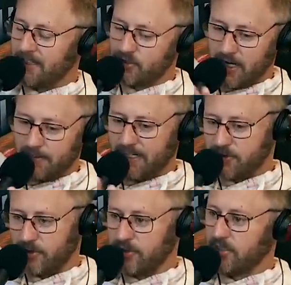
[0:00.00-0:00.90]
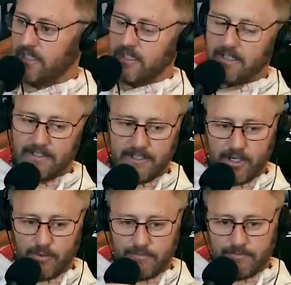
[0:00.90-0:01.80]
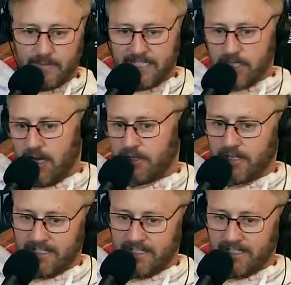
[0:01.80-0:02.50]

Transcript: try to make sure, you know, my daughter,